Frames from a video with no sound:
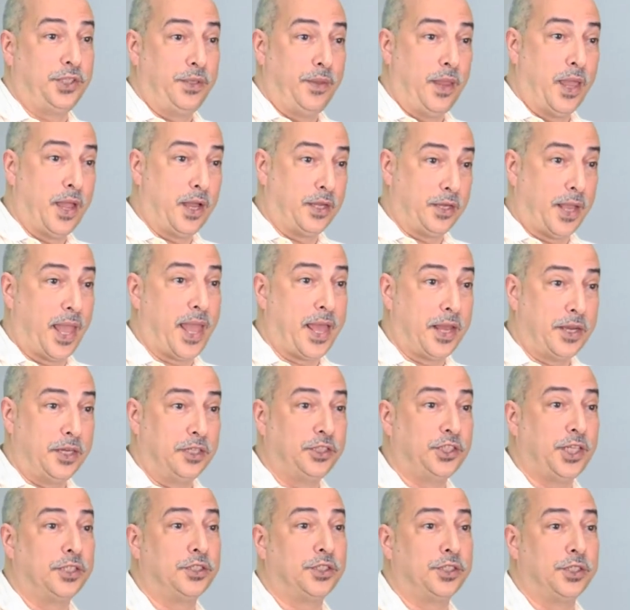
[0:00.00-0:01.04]
and
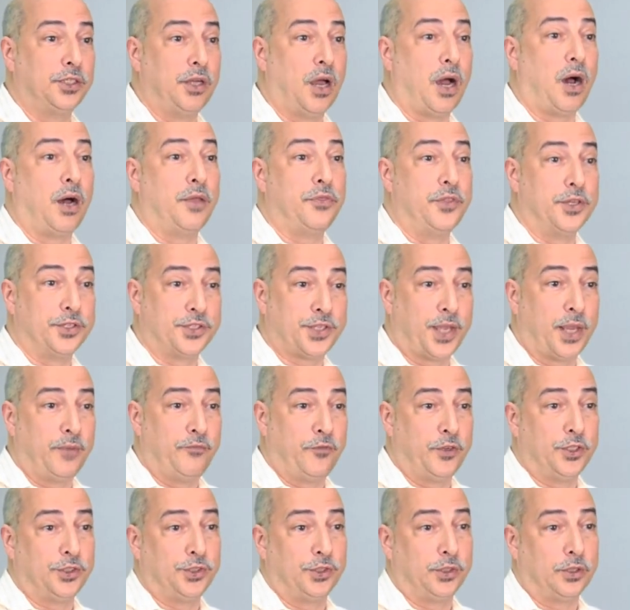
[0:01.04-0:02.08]
adjacent on the same
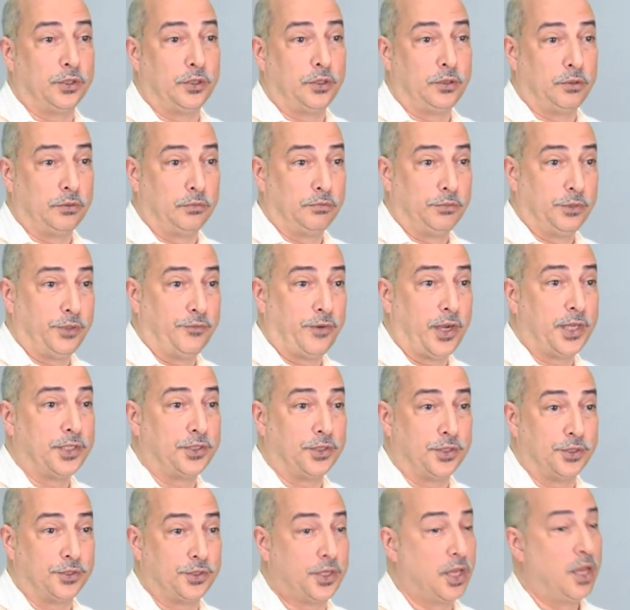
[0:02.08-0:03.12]
physical
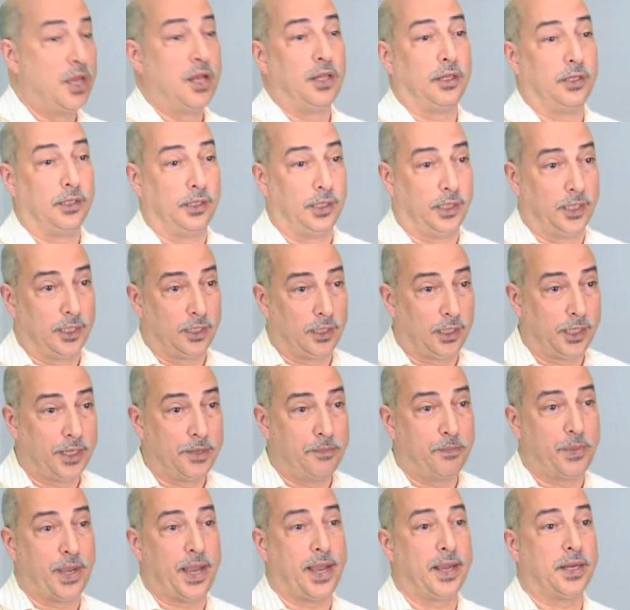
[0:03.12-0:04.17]
devices. Little
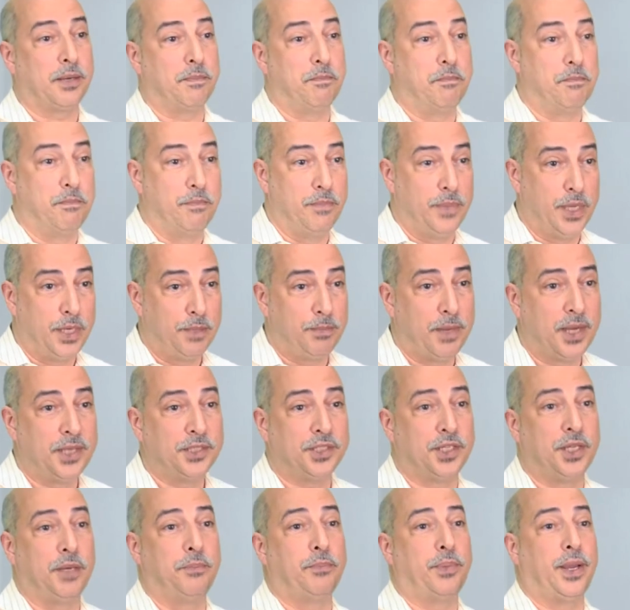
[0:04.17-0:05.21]
impact,
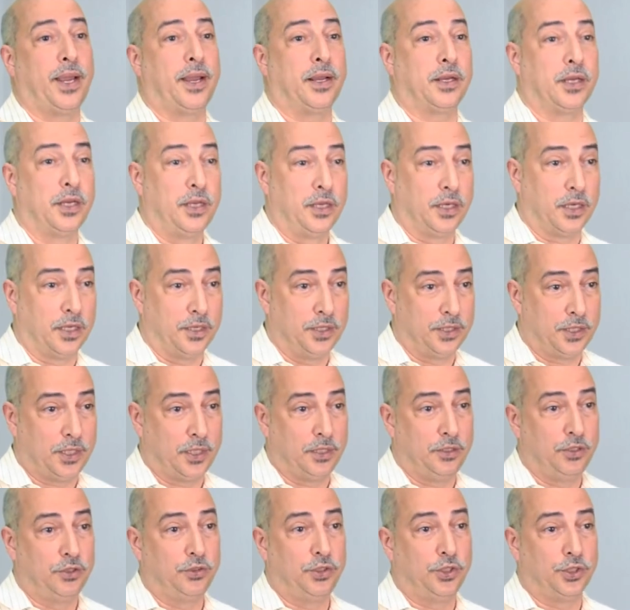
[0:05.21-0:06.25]
minimized impact,
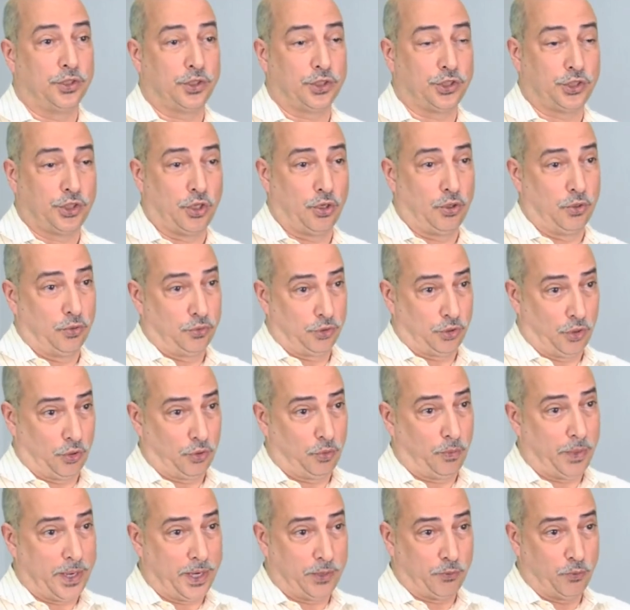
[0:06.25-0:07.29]
continue to show
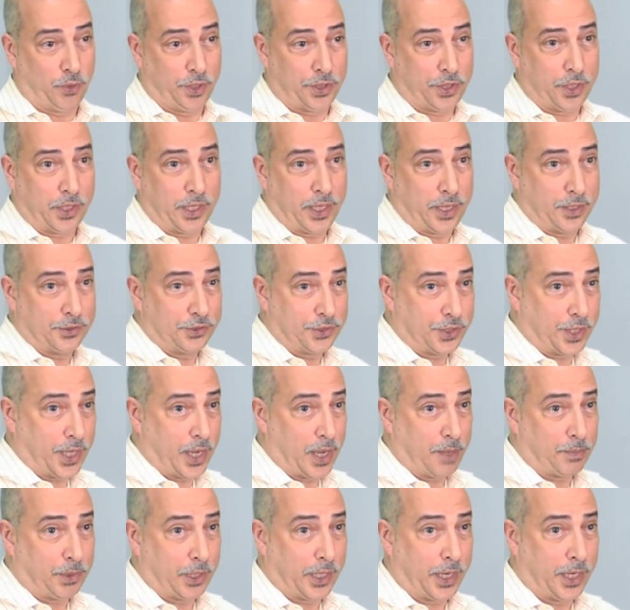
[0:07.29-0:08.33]
total bandwidth against the
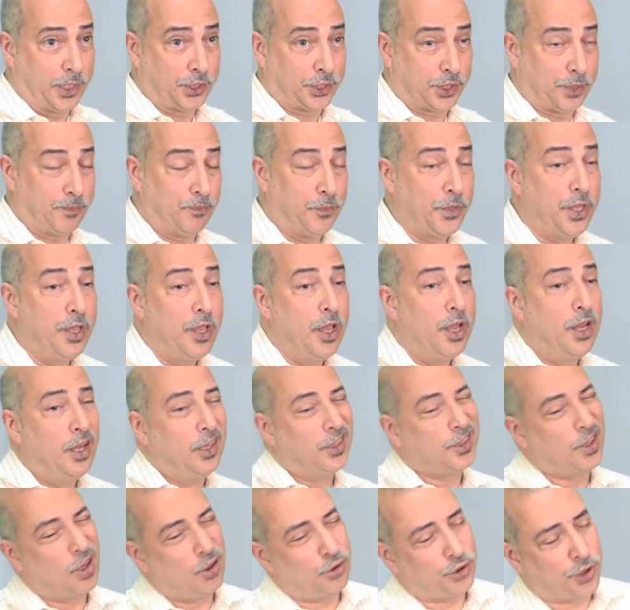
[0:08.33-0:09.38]
application.
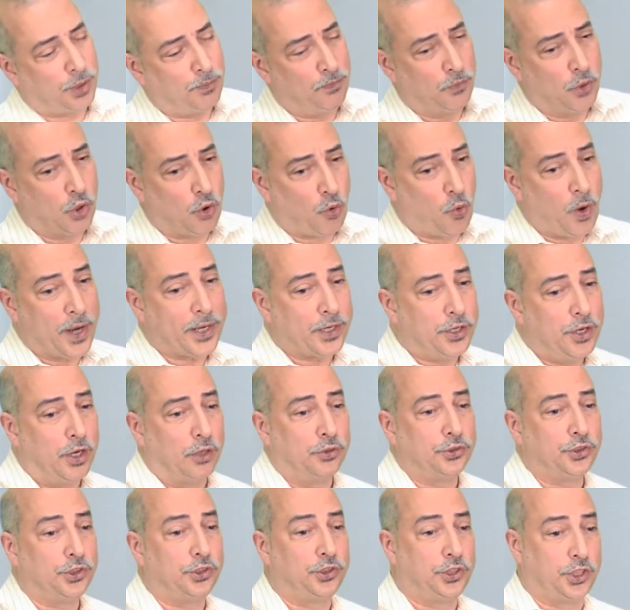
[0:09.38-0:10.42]
So some quick
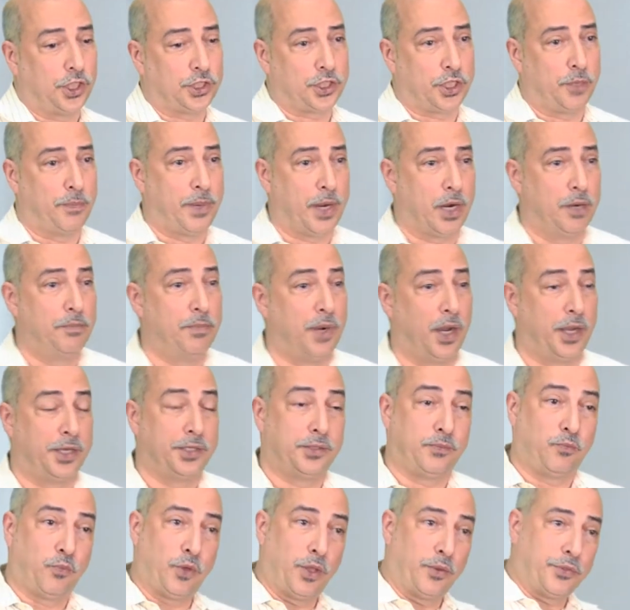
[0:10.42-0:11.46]
notes just to bear in
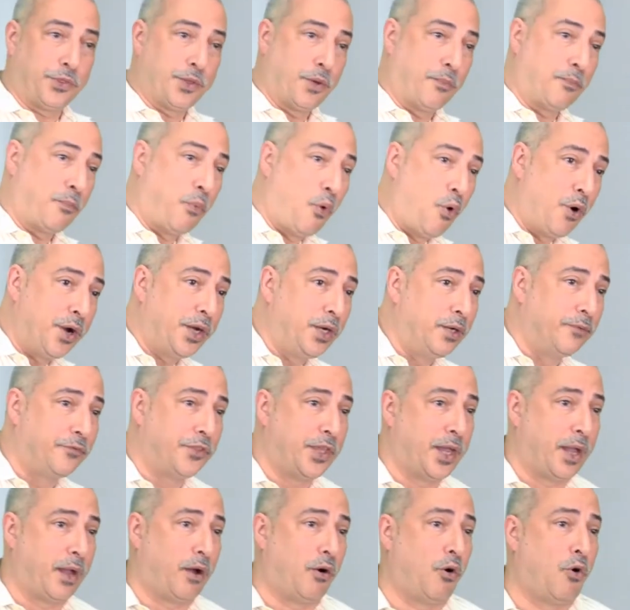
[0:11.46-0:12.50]
mind. The point of
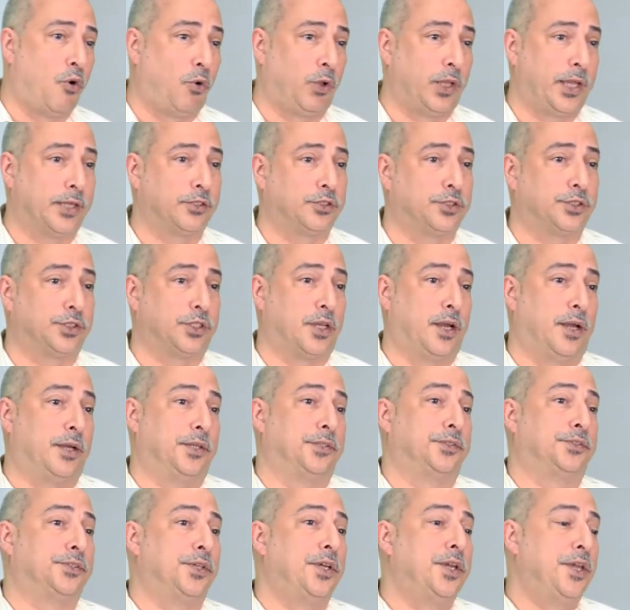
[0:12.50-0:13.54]
that whole
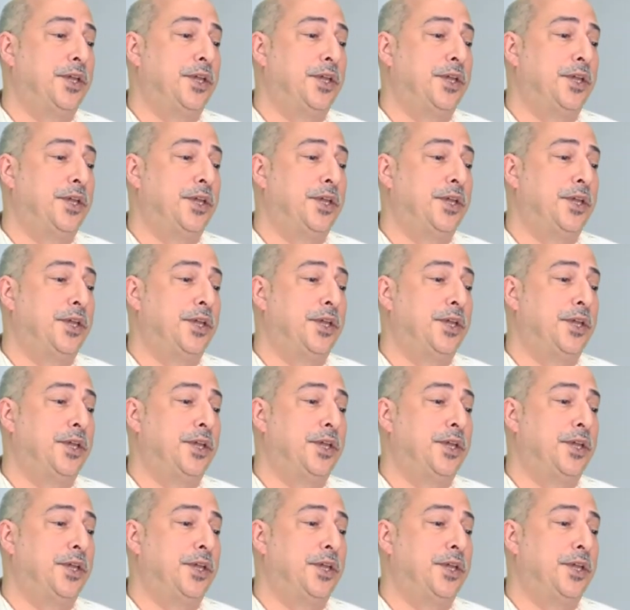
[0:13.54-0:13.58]
exercise